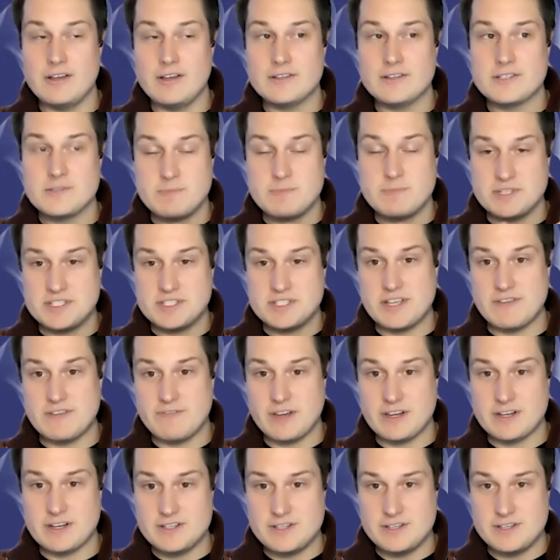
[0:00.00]

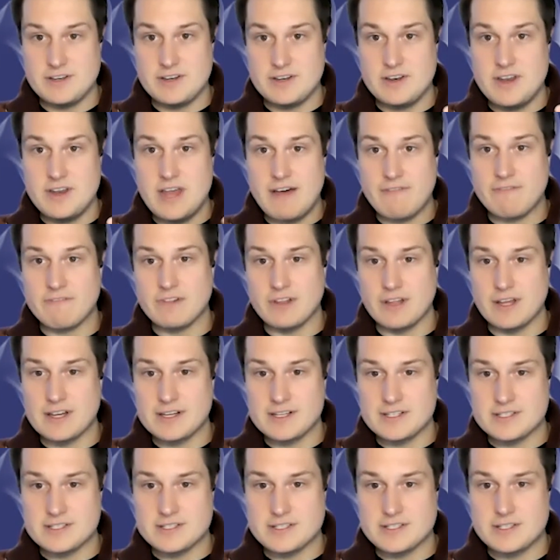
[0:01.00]
specific to
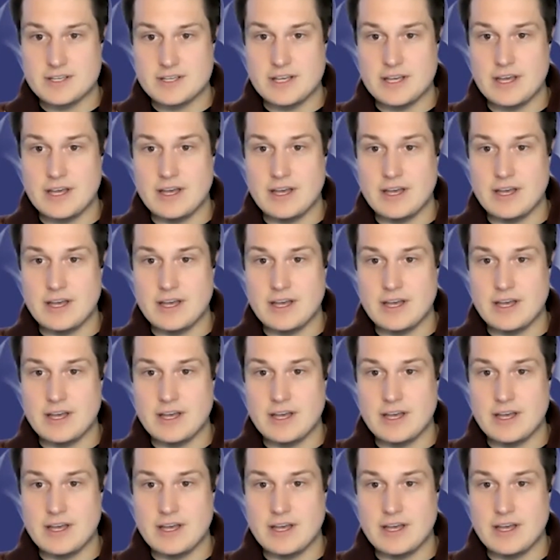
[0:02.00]
Netflix,